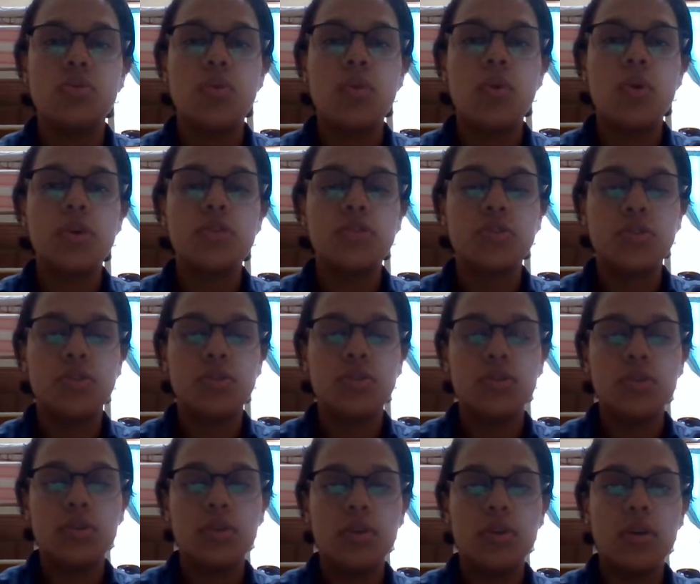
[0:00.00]
watch
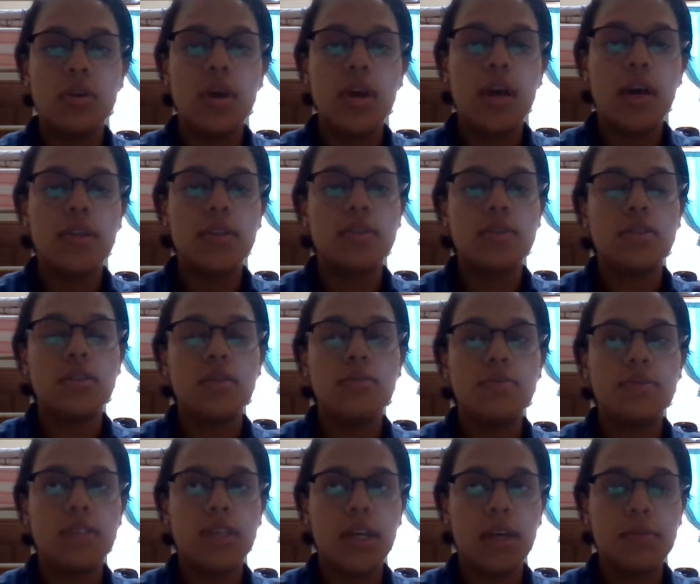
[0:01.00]
at the
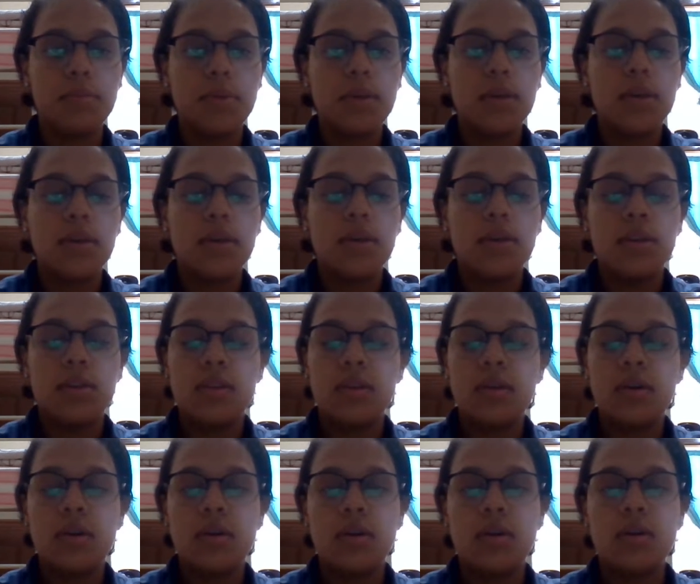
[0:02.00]
same time
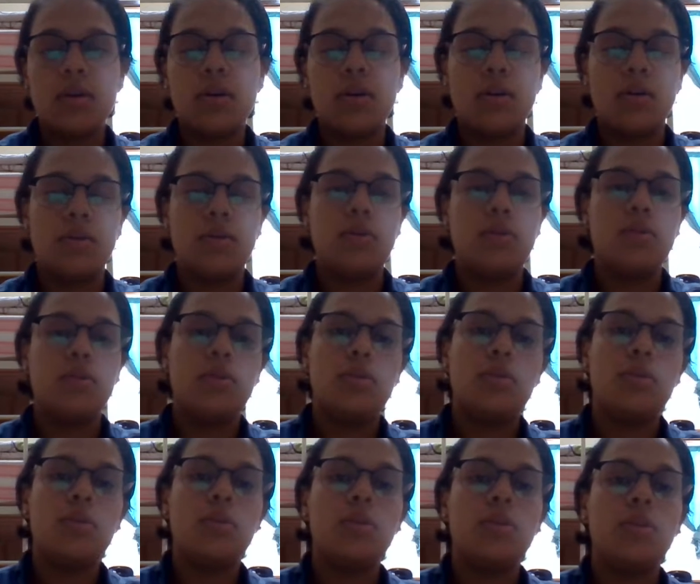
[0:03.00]
the
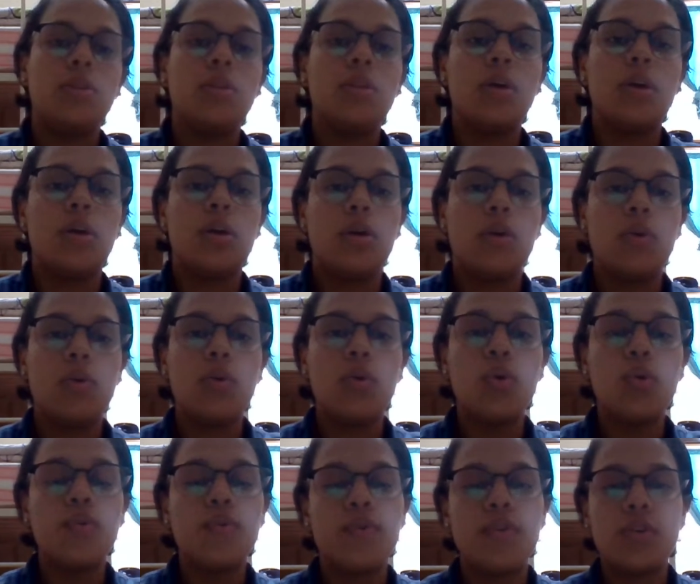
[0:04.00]

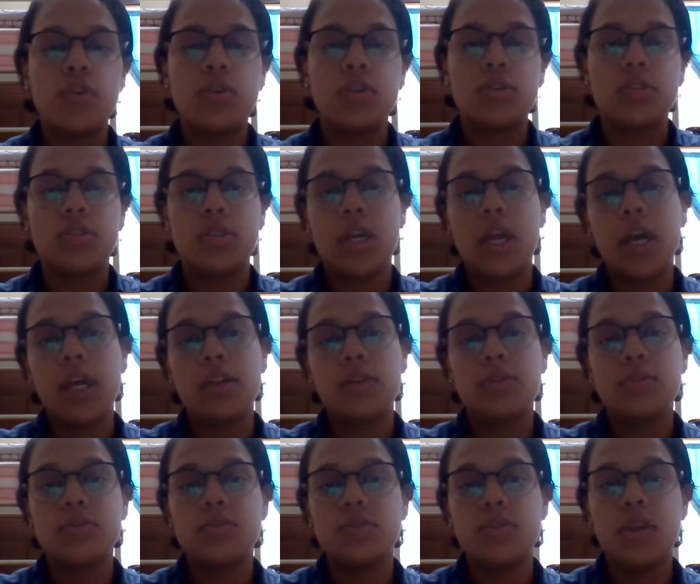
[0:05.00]
covers,
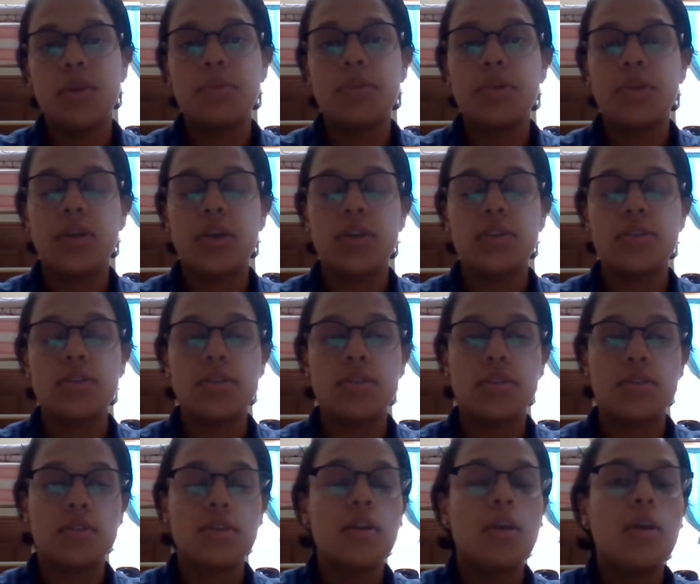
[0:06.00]
titles, table
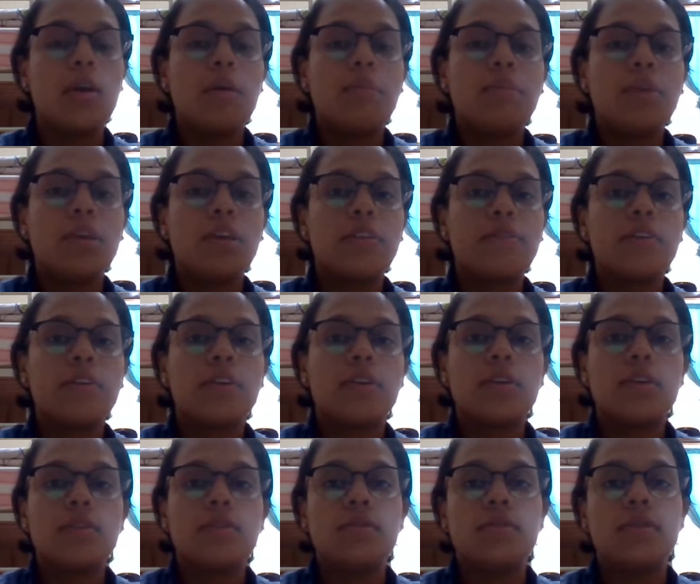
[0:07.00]
contents, because
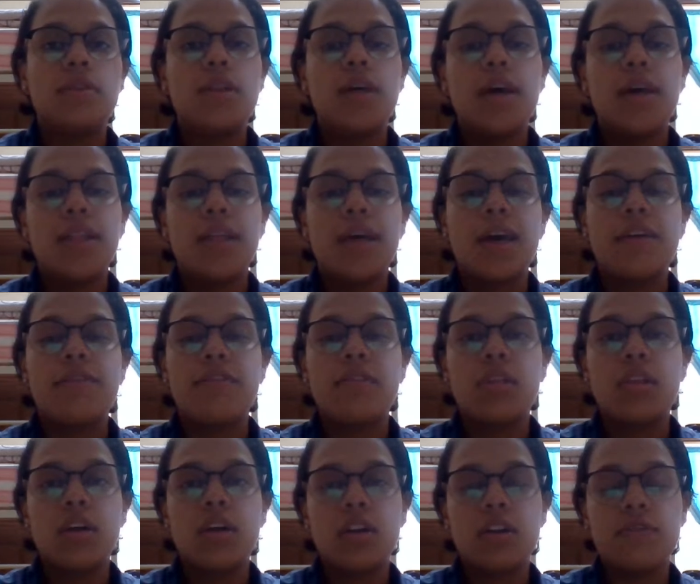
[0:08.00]
that have a
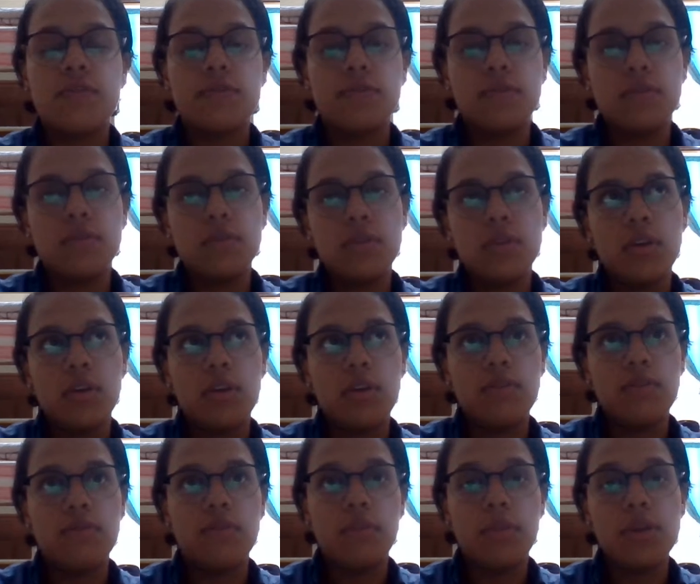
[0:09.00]
lot of
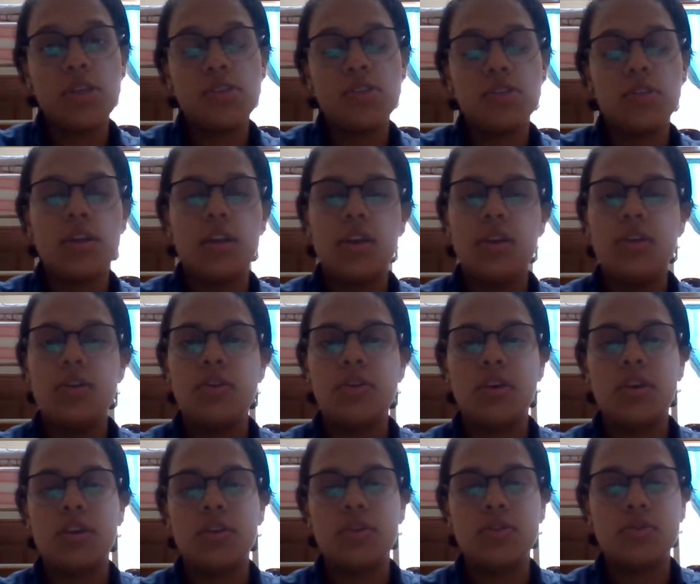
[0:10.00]
information that you
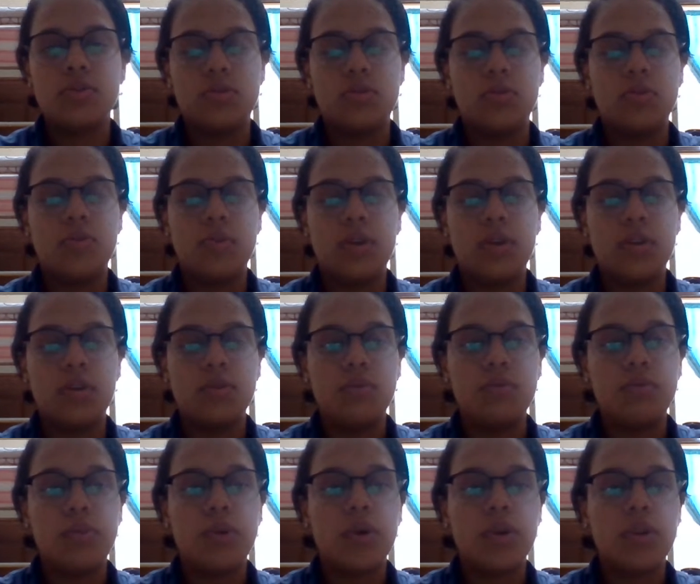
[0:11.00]
can use to write the
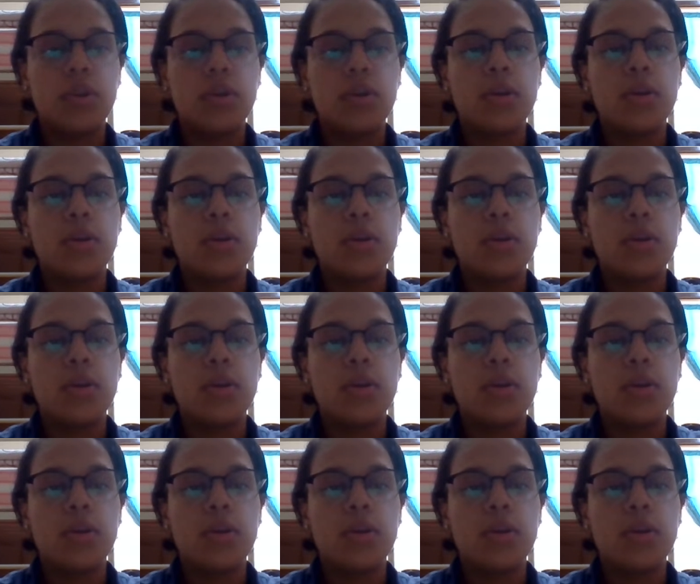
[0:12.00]
report.